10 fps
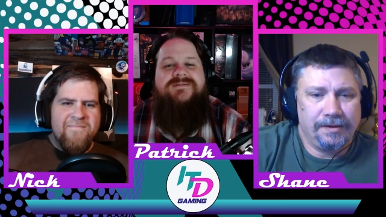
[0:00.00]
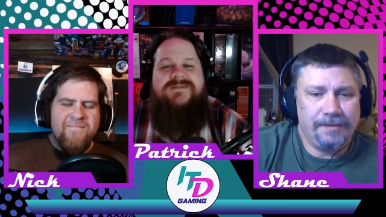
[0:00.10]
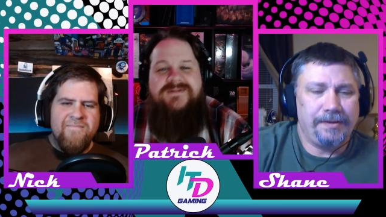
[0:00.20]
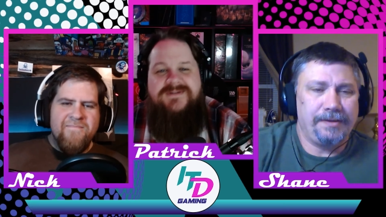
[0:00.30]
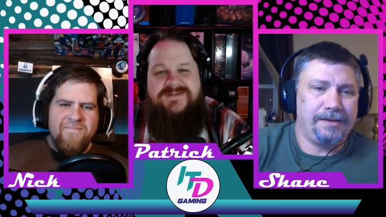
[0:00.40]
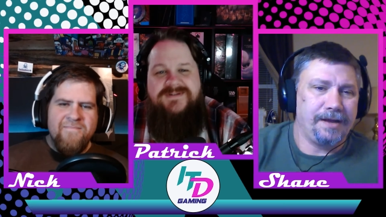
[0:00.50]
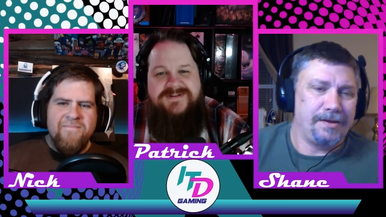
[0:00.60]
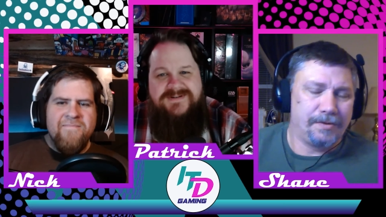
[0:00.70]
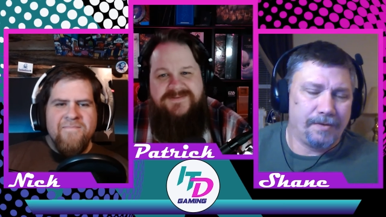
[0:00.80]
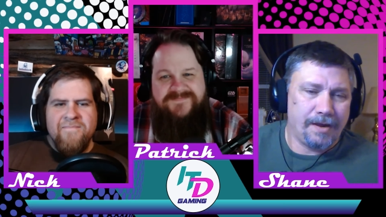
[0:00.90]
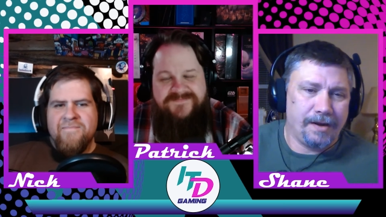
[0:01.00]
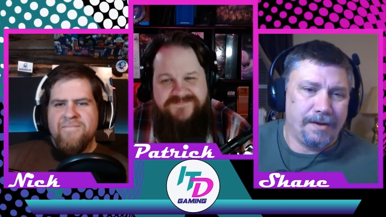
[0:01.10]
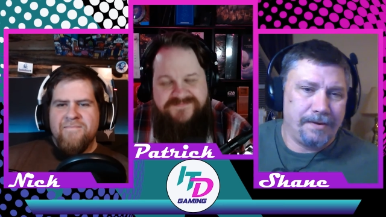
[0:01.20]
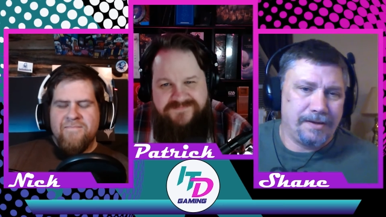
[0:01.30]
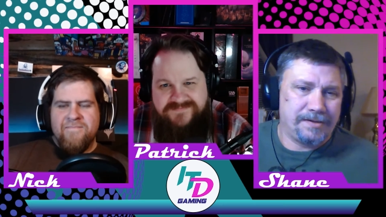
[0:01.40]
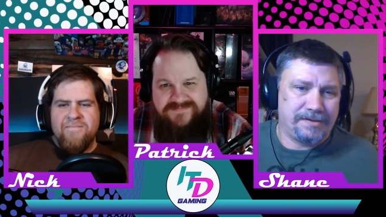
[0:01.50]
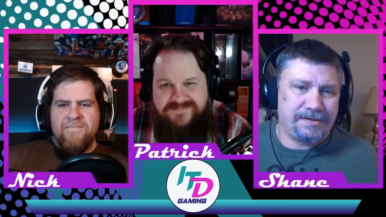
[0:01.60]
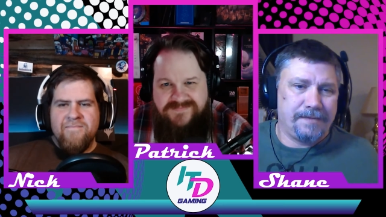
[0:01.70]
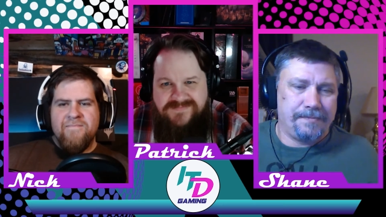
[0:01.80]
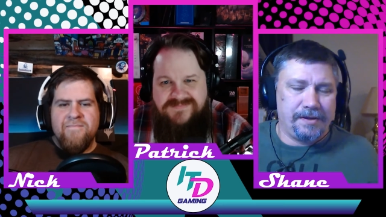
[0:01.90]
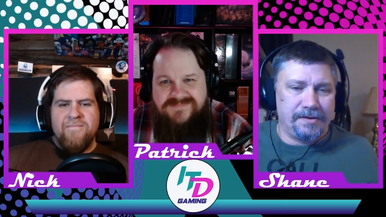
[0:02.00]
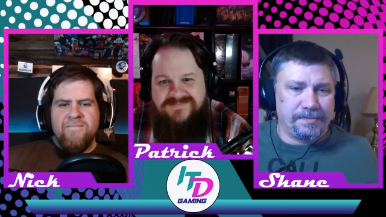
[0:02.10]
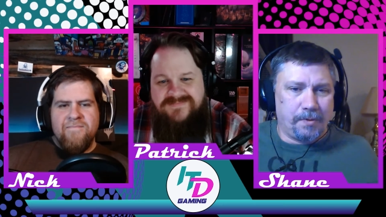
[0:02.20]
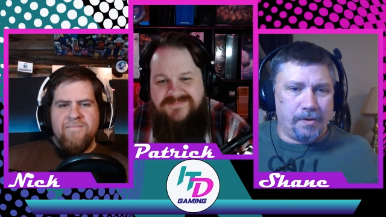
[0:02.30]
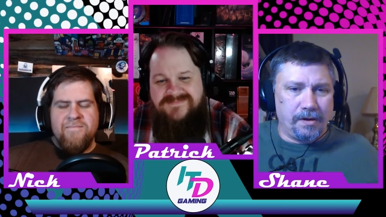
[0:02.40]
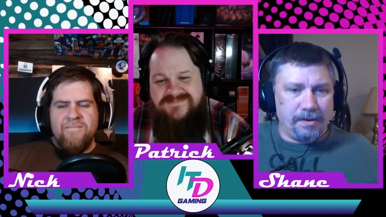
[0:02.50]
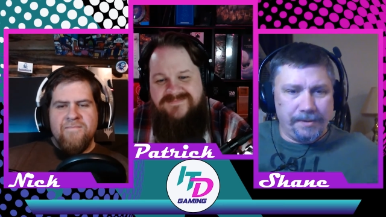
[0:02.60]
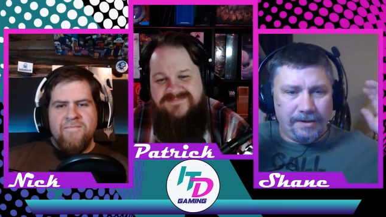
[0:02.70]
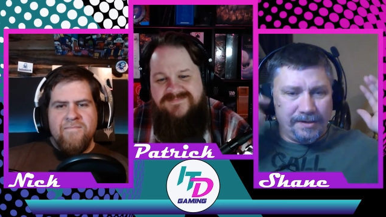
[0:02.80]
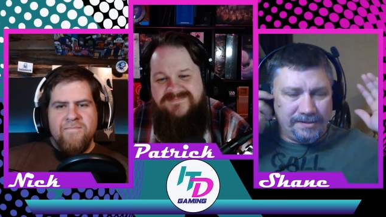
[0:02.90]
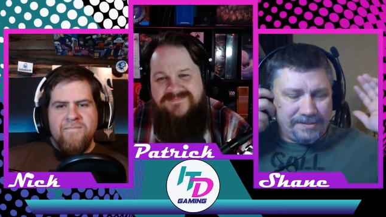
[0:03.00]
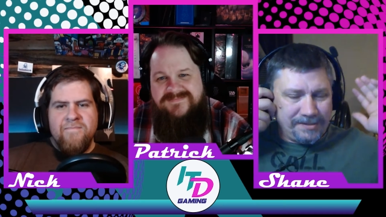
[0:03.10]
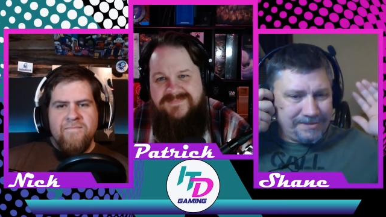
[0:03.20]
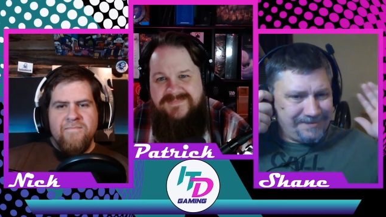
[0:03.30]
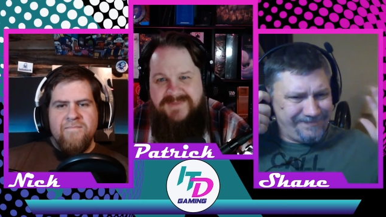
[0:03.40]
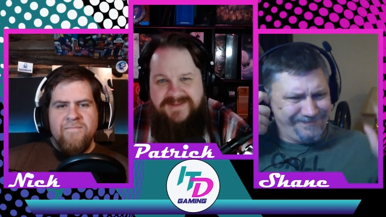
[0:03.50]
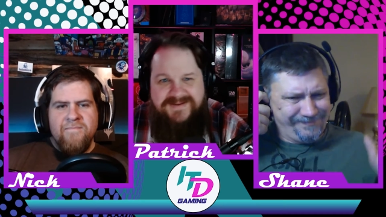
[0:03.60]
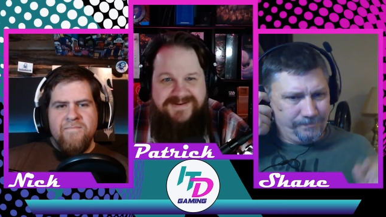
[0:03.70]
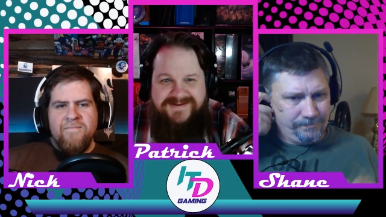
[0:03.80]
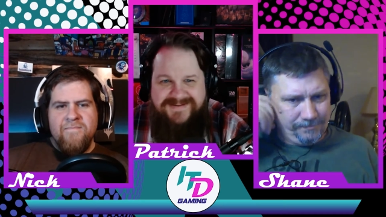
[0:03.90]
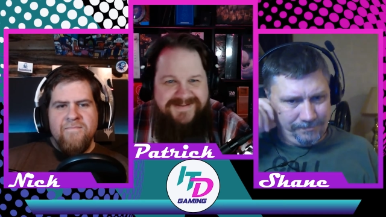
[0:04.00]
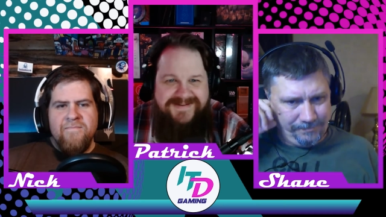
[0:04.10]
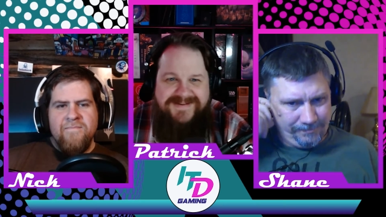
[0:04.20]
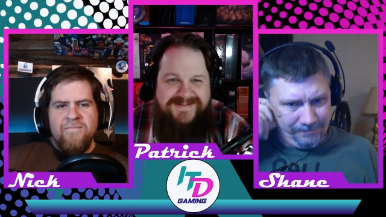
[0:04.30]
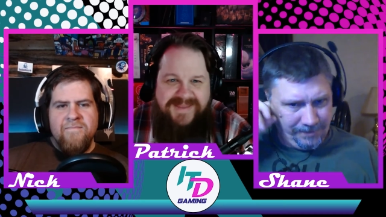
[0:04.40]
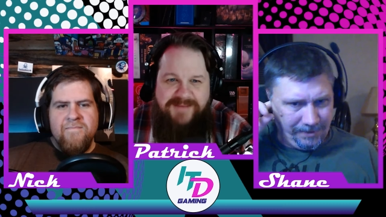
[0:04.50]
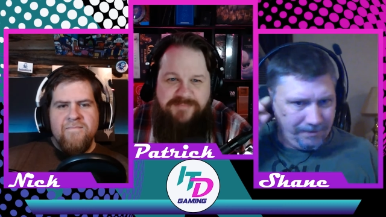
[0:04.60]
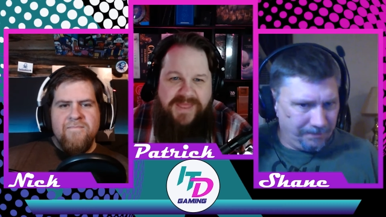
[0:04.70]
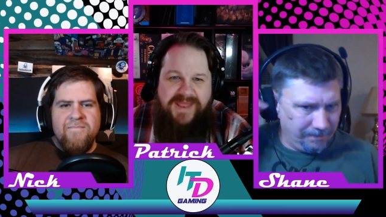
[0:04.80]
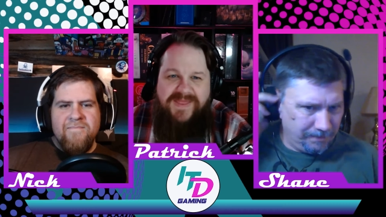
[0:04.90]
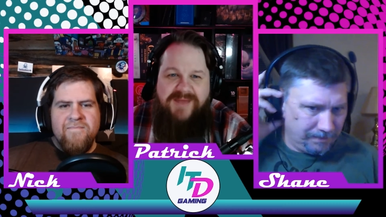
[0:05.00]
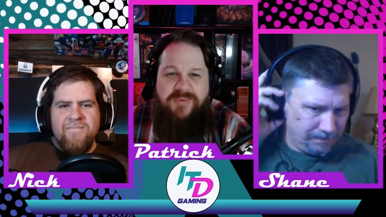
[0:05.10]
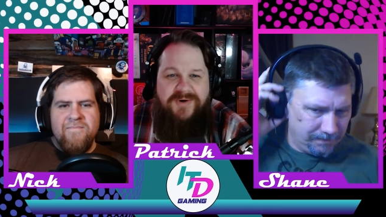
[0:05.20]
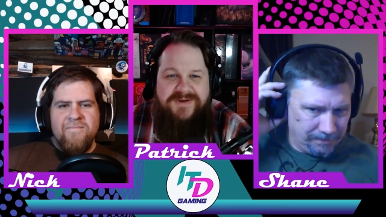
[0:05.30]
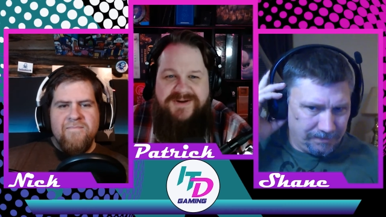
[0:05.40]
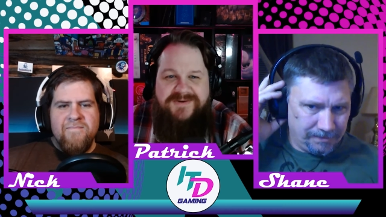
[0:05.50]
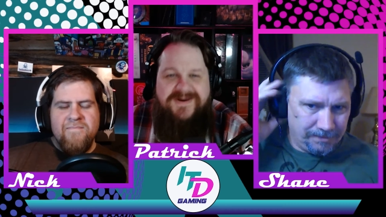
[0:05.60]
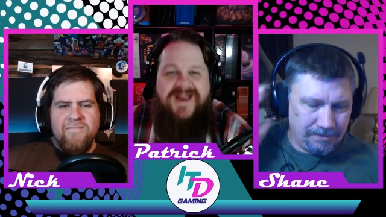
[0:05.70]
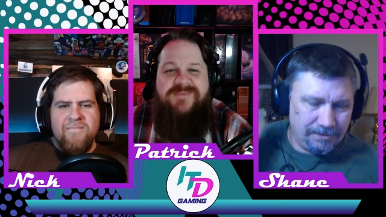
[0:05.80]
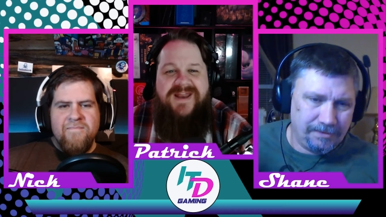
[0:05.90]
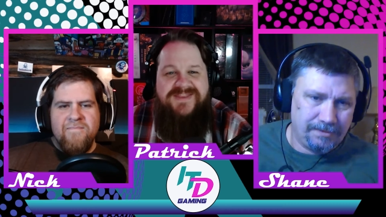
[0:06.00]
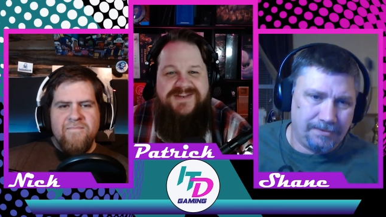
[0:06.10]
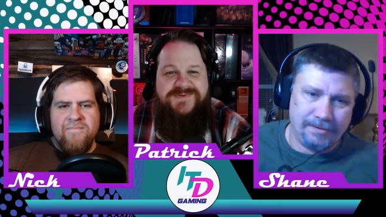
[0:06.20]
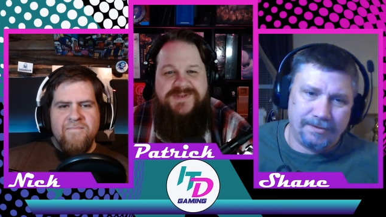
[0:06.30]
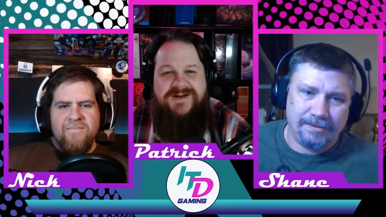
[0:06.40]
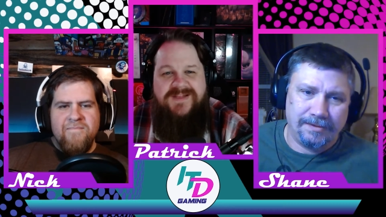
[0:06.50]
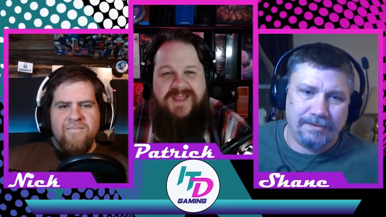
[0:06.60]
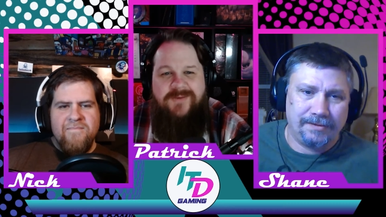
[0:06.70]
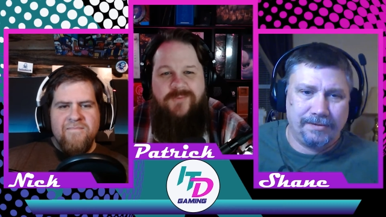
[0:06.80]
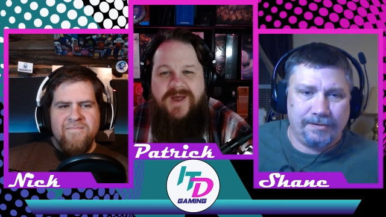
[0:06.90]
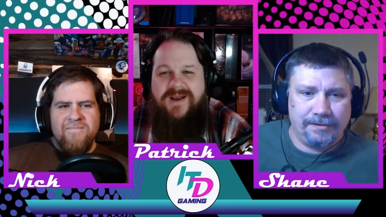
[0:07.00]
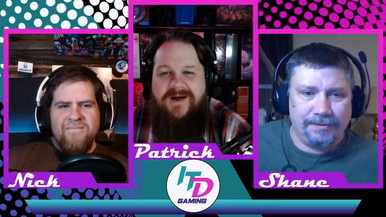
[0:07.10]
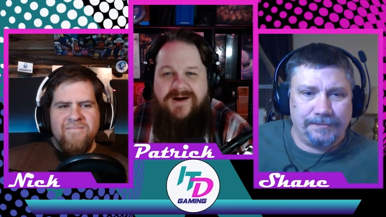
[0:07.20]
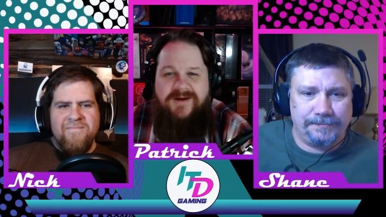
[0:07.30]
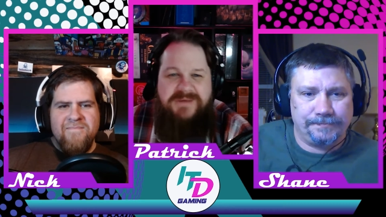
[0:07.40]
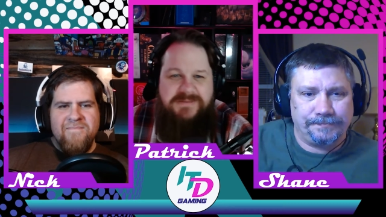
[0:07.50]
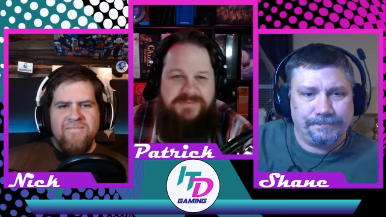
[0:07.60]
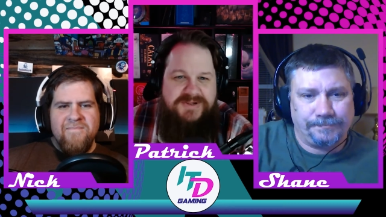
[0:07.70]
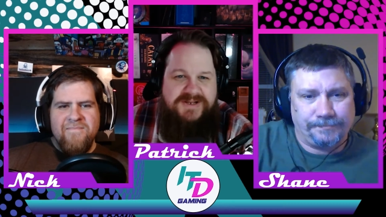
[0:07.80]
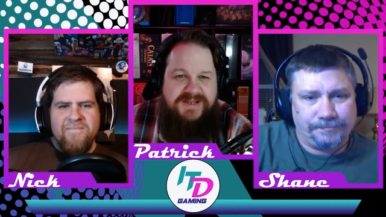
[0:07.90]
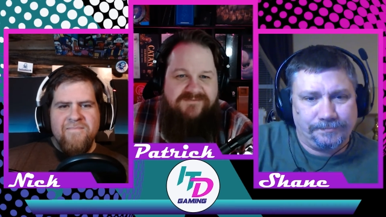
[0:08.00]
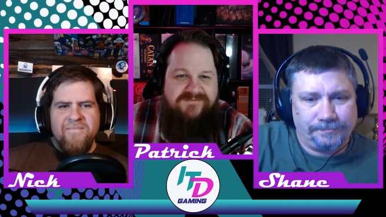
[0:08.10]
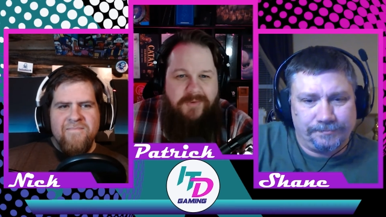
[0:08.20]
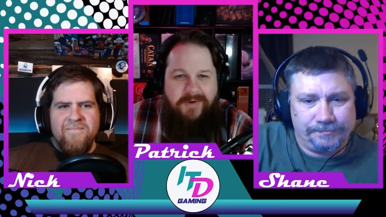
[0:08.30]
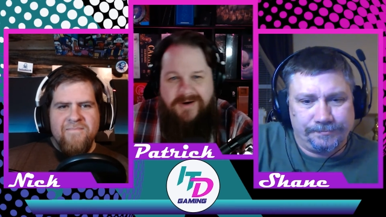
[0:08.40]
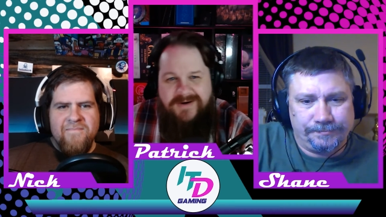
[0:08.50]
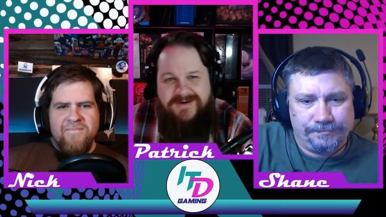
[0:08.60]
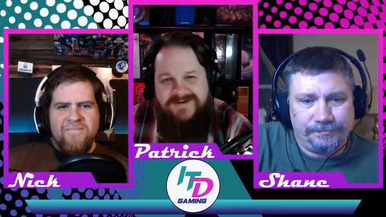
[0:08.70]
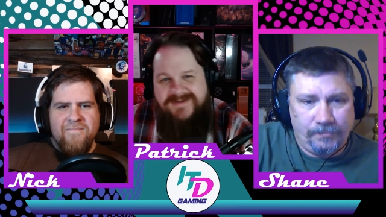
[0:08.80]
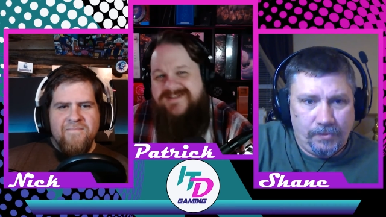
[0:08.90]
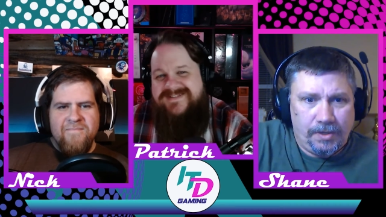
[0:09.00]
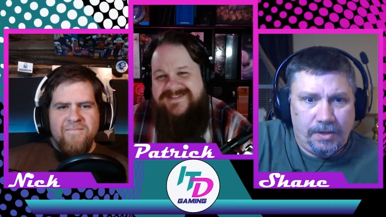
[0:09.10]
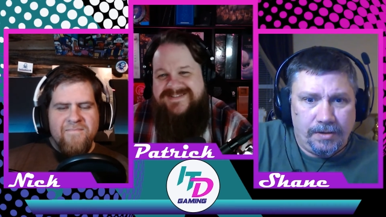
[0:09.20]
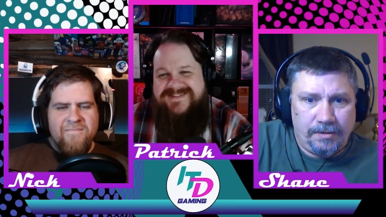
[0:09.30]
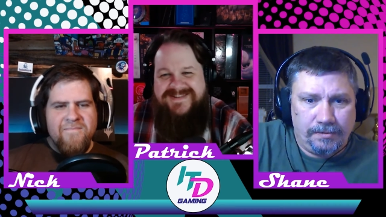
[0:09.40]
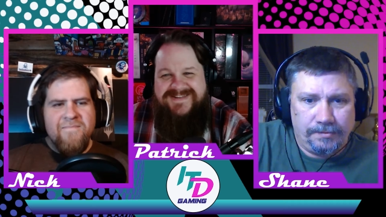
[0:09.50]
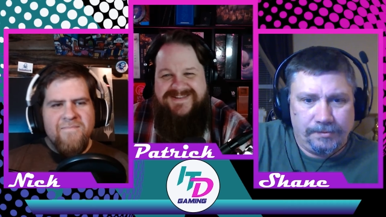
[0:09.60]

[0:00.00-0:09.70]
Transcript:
Speaker 1: I mean, yeah, you're right. I mean, that's the same thing as Pornhubbing. It's just they,
Speaker 2: yeah. they they porned the crap out of this one. They're like, what are people looking for?
Speaker 1: Yeah.